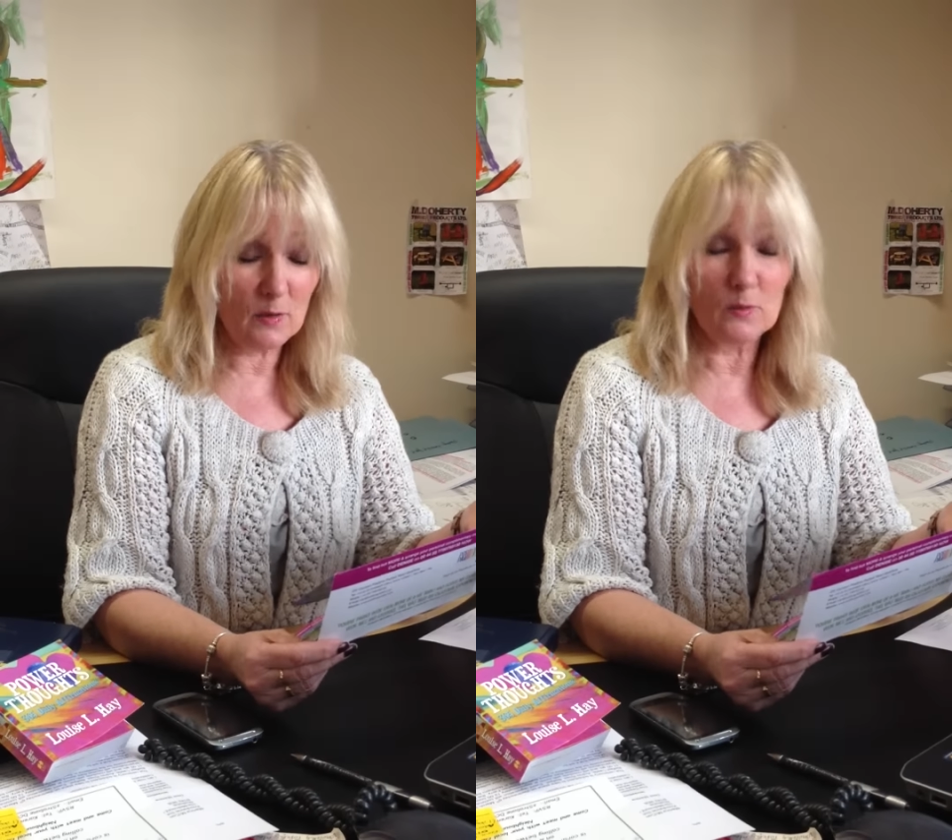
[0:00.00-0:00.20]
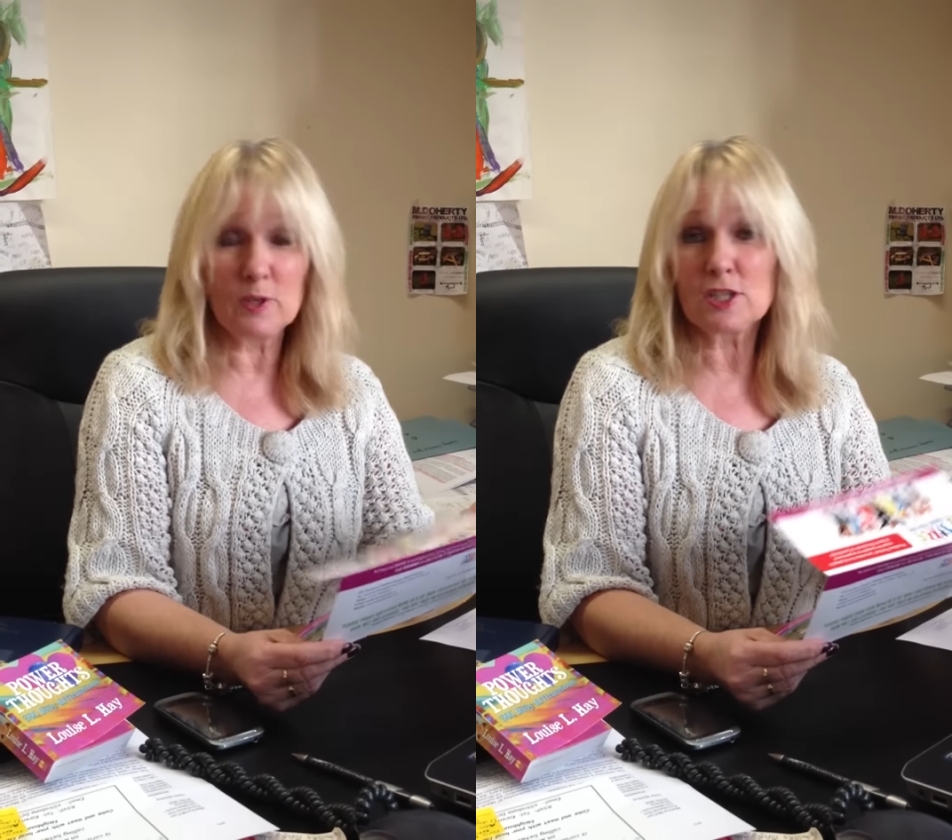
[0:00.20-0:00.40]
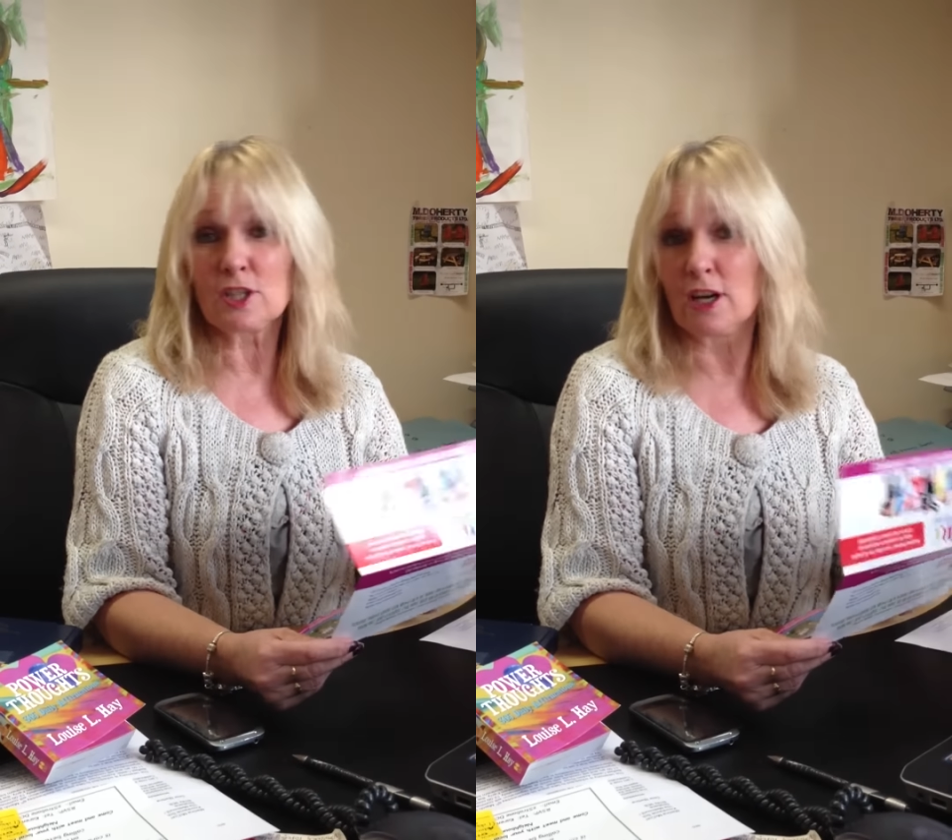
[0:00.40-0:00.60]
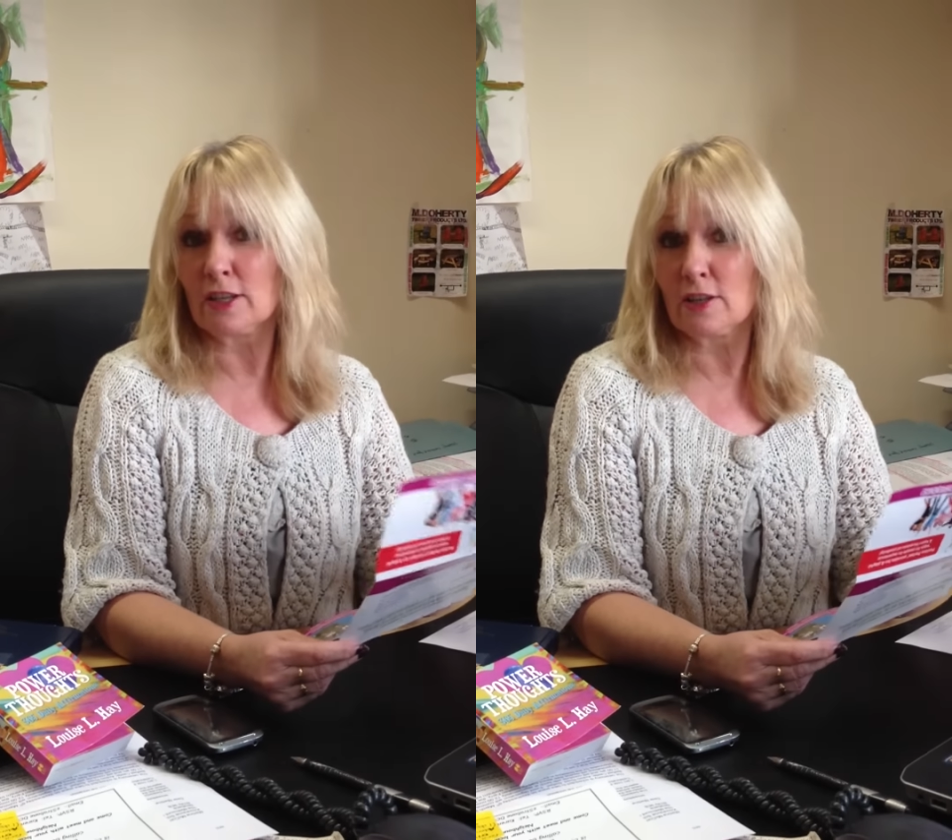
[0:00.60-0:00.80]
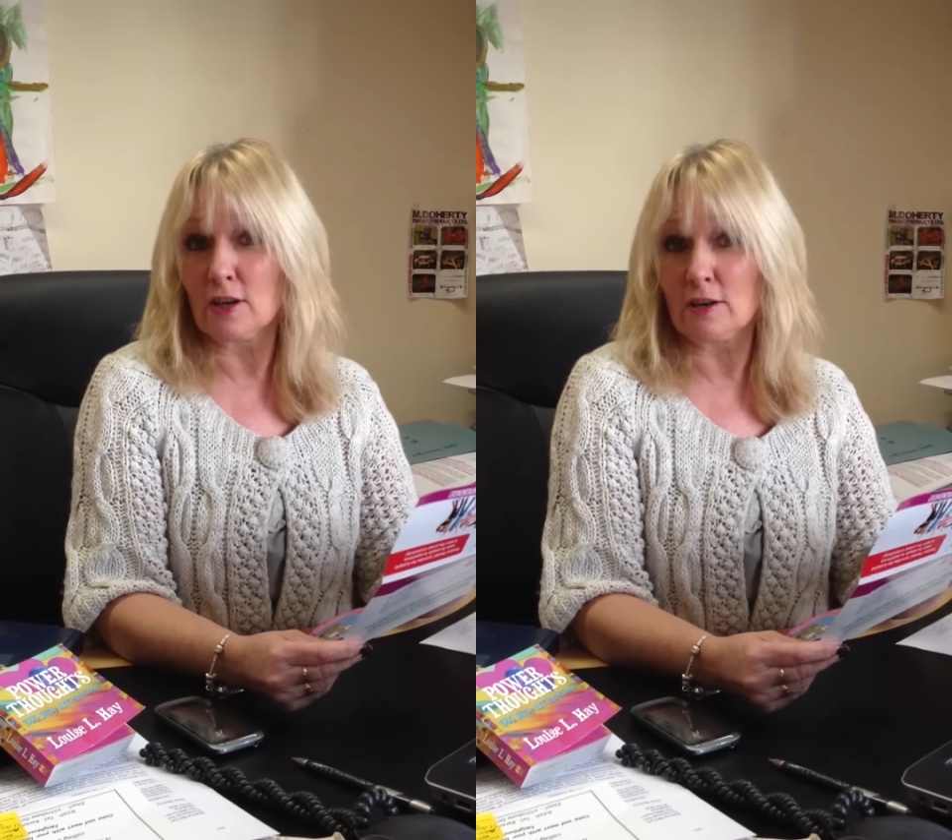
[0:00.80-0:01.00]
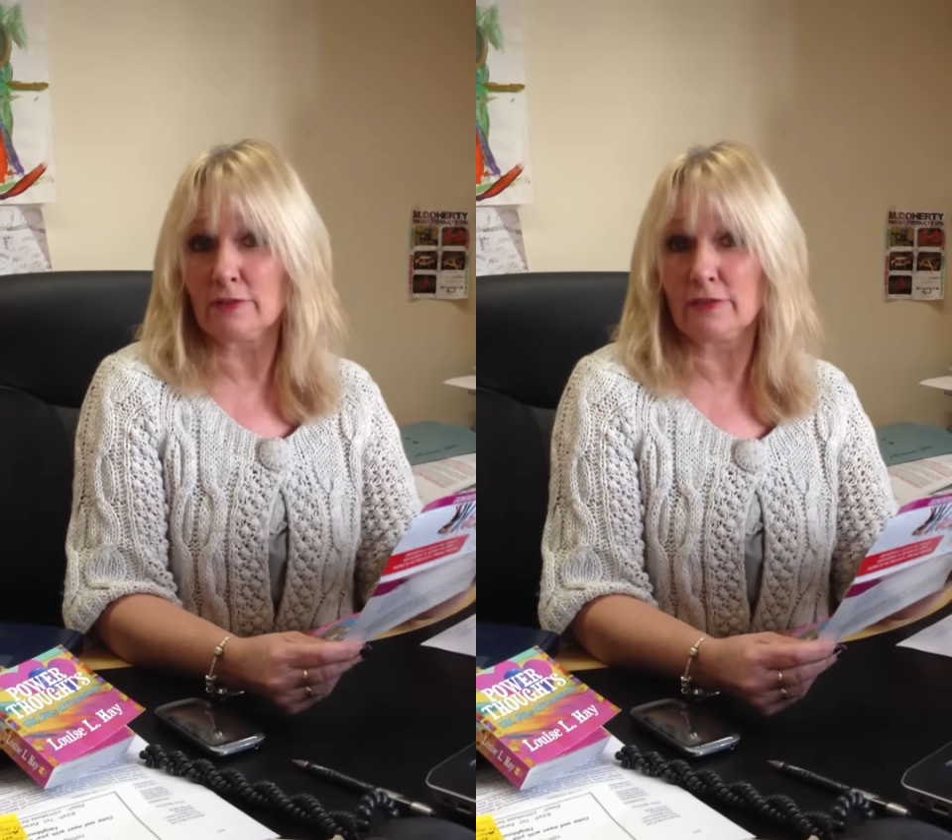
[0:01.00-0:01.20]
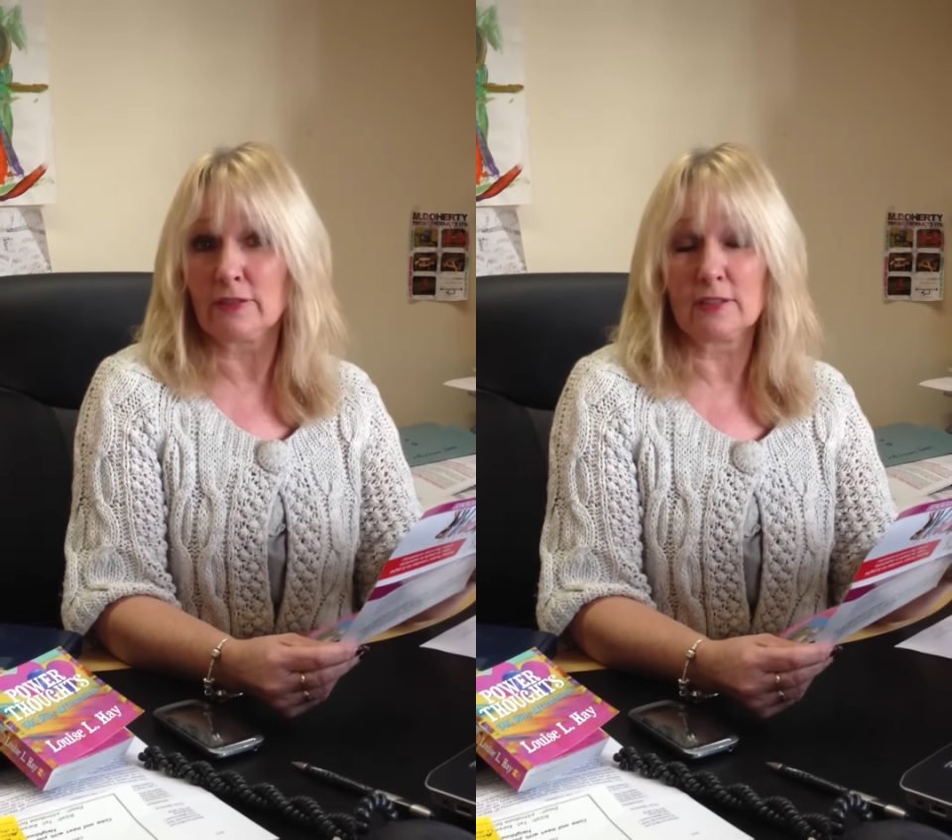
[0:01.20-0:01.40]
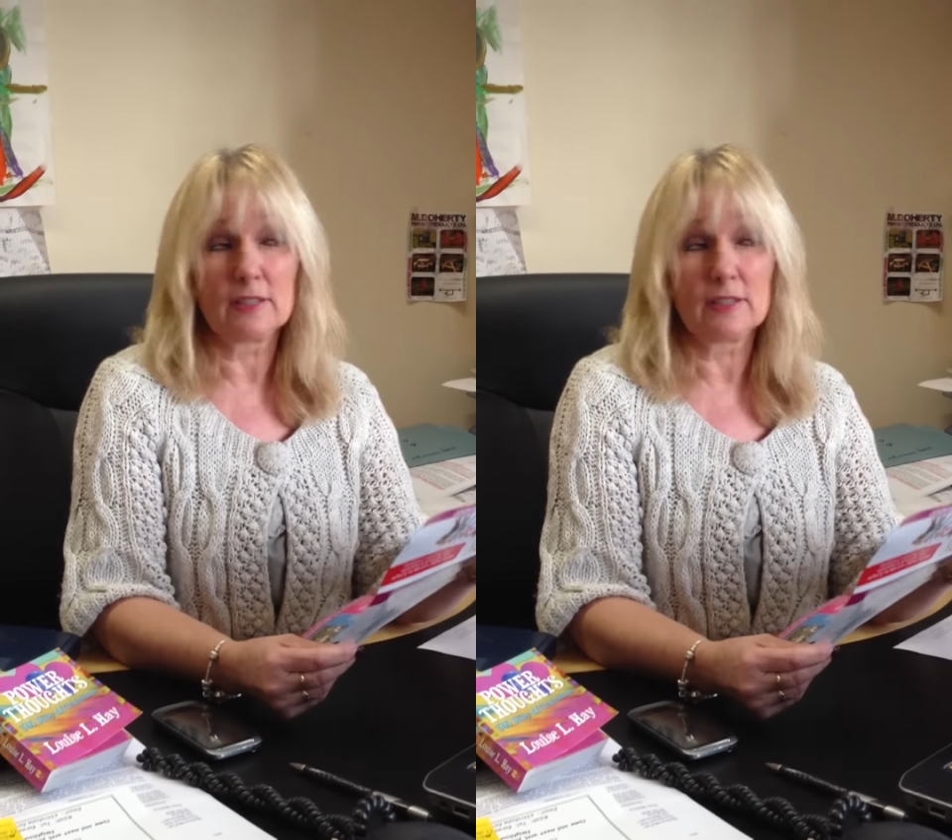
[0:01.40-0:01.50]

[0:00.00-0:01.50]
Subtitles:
We started off